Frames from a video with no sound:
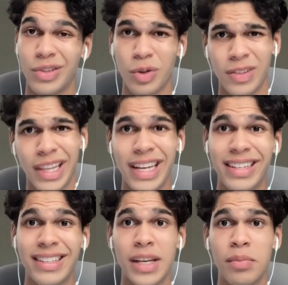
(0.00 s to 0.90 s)
of late
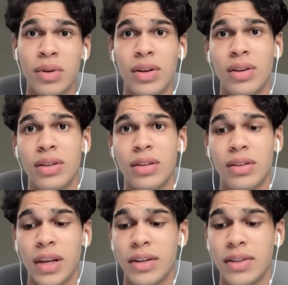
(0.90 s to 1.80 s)
December
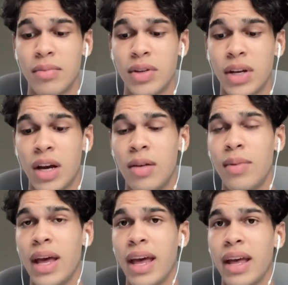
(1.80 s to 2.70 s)
time,
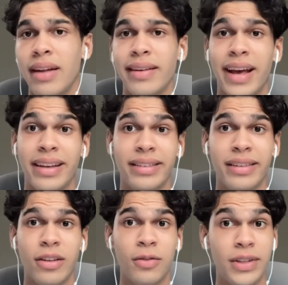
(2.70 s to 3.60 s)
and as
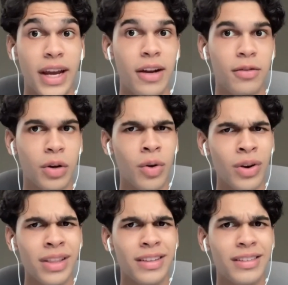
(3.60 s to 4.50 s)
of the date of
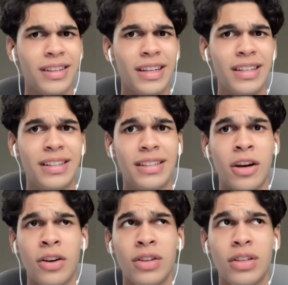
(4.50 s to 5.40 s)
recording this, it is
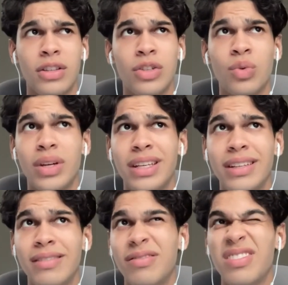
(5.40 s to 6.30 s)
currently the
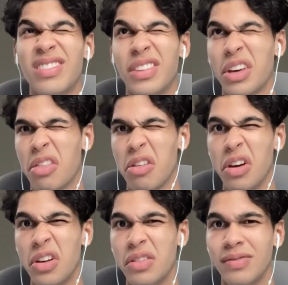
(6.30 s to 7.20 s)

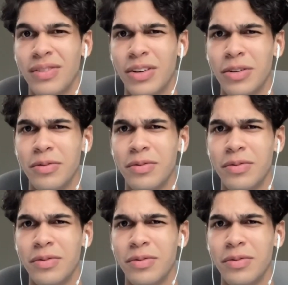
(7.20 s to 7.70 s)
24th of